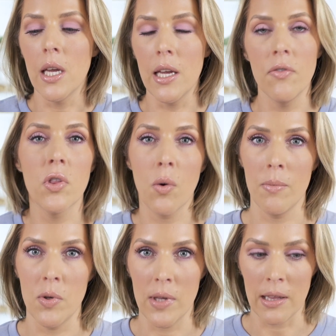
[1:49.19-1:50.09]
even though
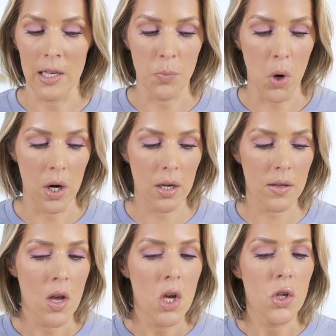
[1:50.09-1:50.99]
I'm using less
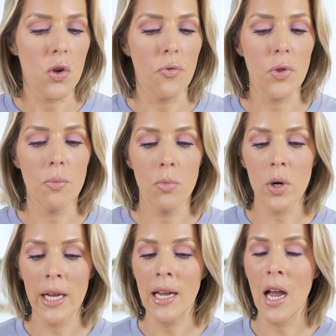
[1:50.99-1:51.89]
products. So for the
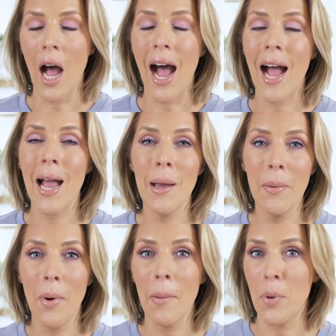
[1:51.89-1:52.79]
morning,
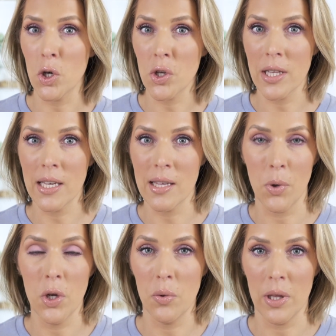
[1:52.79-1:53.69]
I am personally
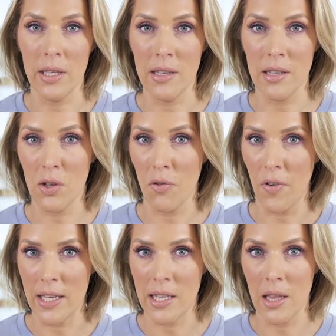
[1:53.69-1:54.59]
someone who cleanses their
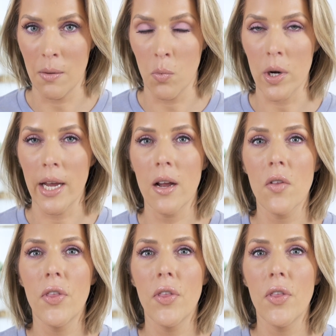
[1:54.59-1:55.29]
face in the morning.